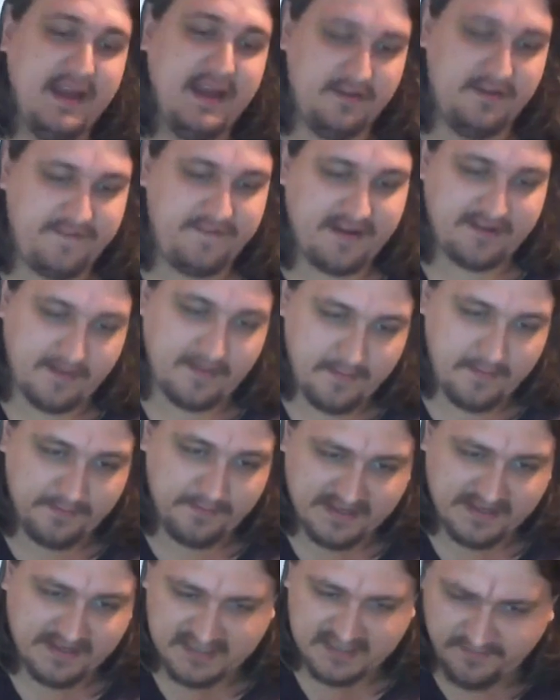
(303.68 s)
in fact, I'm
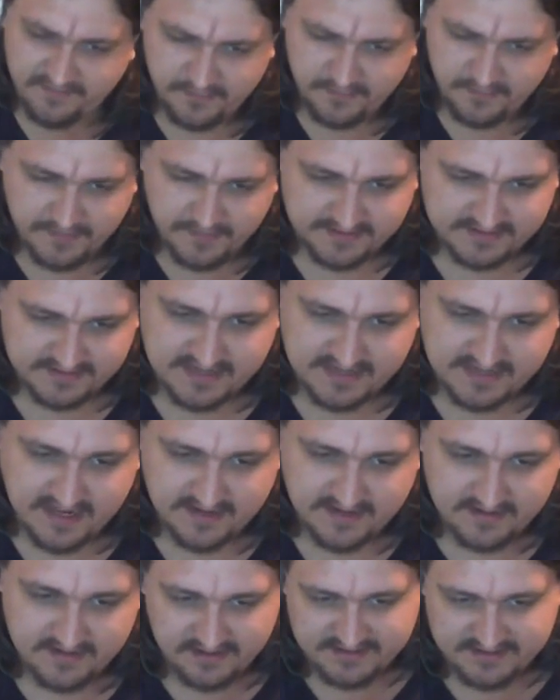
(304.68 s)
about to
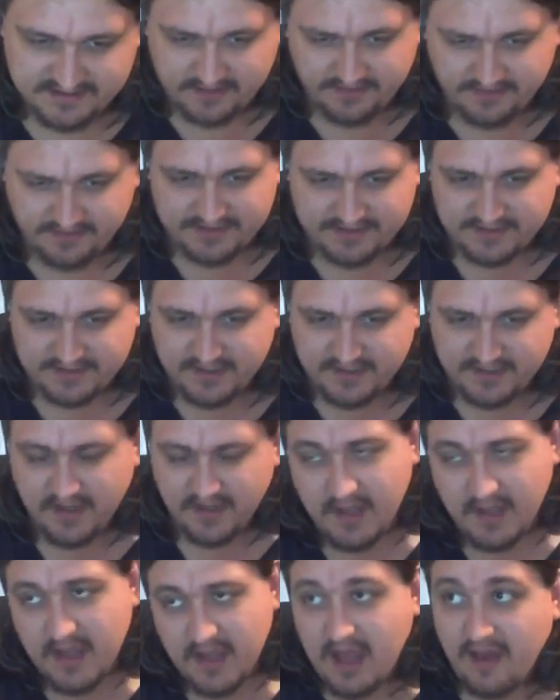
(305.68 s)
start a series
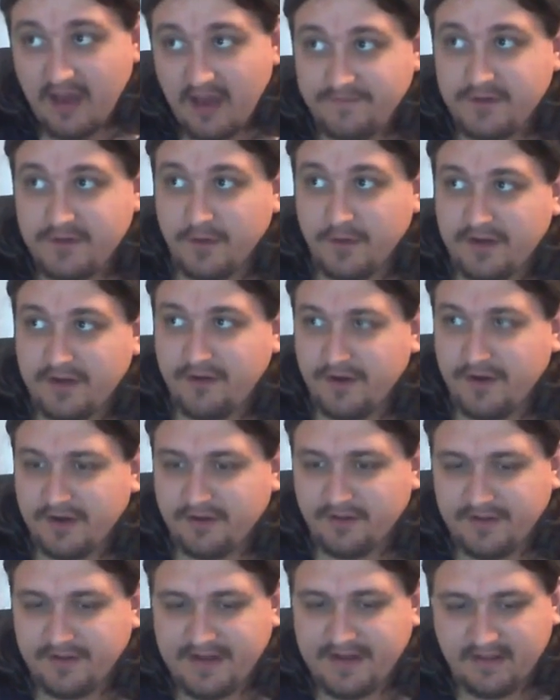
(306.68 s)
of doing
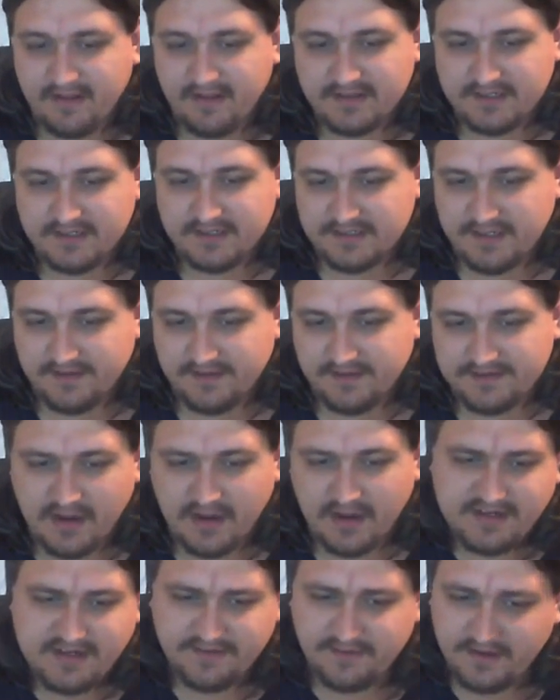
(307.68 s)
critical analysis stuff. So
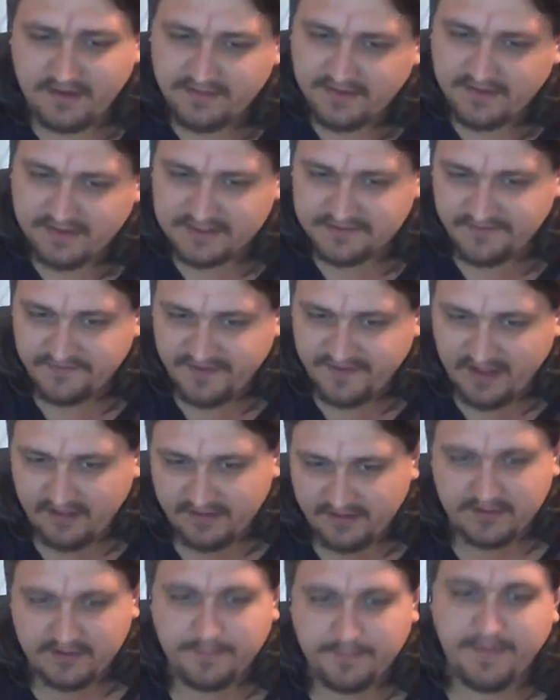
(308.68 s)
I definitely think it's
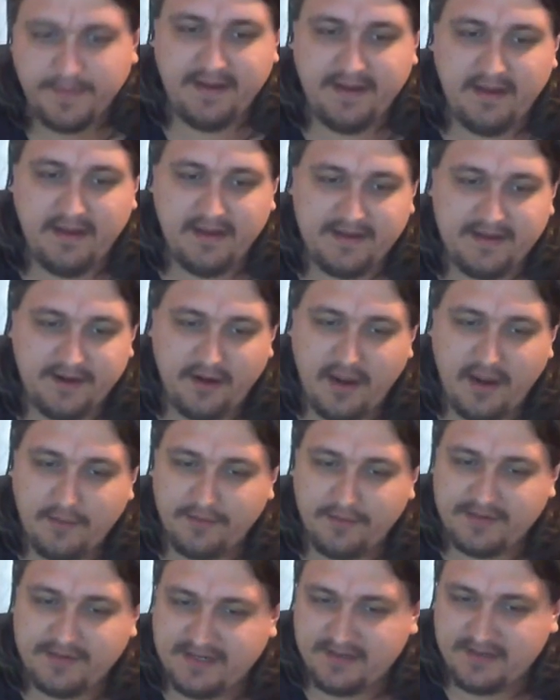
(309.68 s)
valid, but you know,
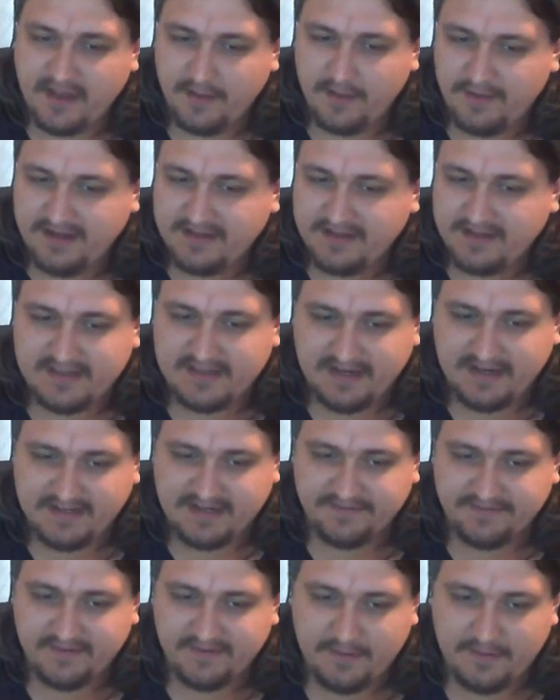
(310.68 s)
I would hesitate
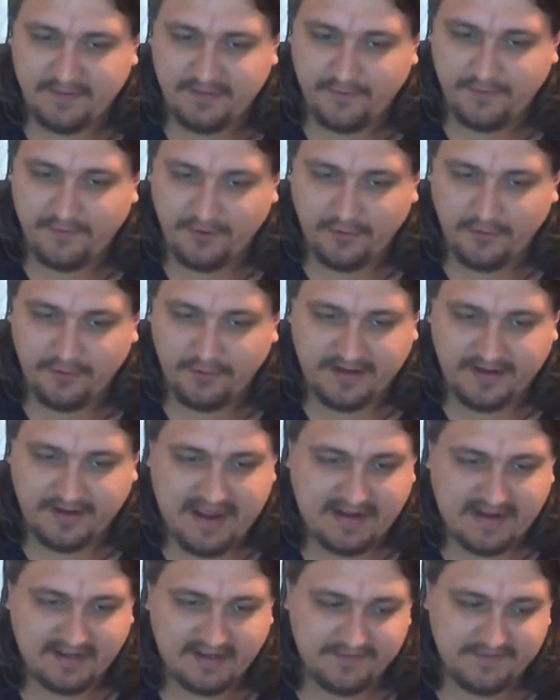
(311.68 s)
definitely before calling it
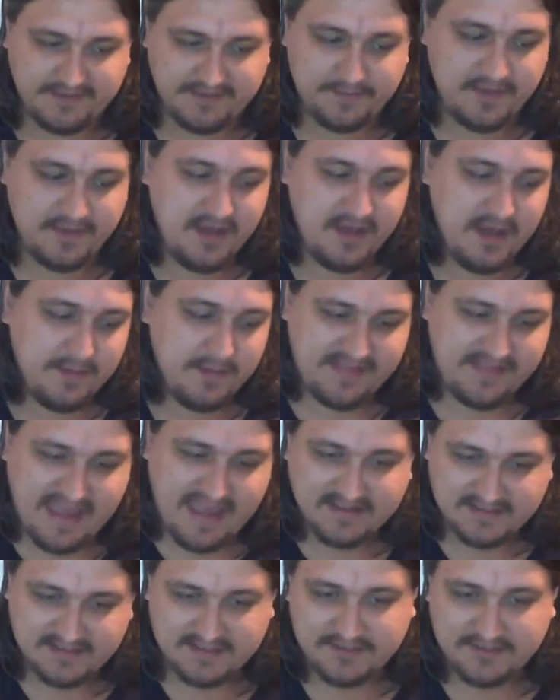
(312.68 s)
activism, but
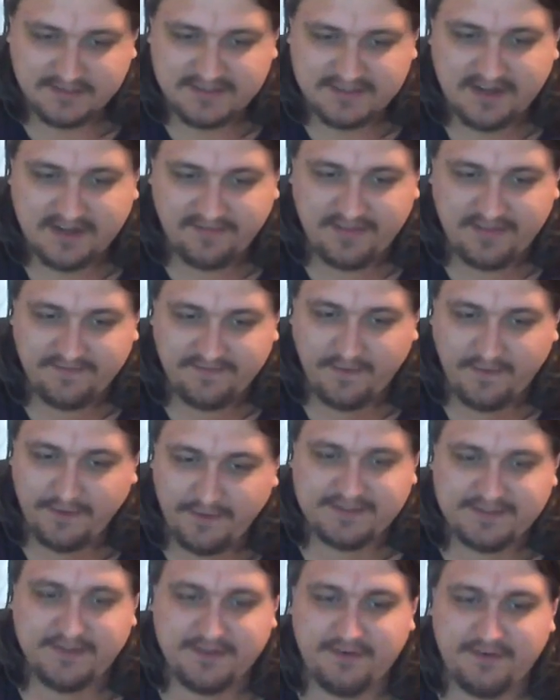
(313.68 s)
that is the sort of stuff they
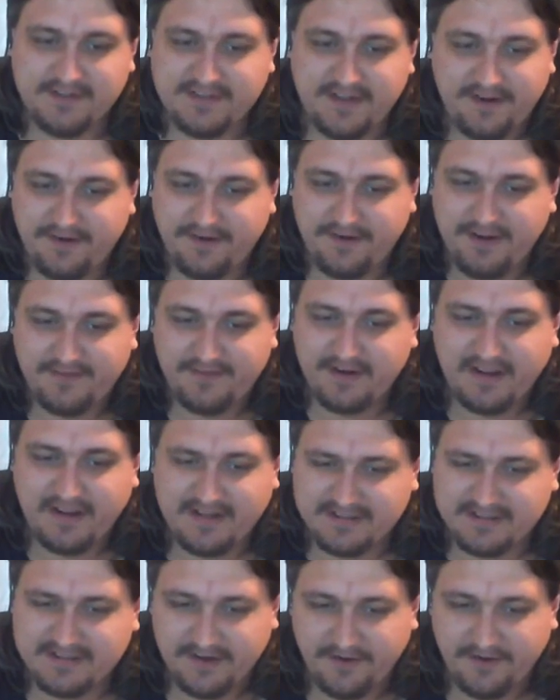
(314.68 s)
focus on. Cause they don't even, yeah. I
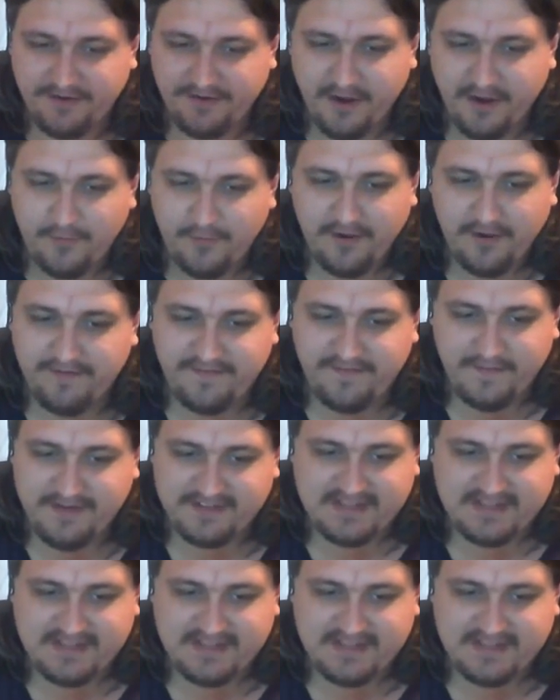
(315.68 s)
guess they don't know what feminist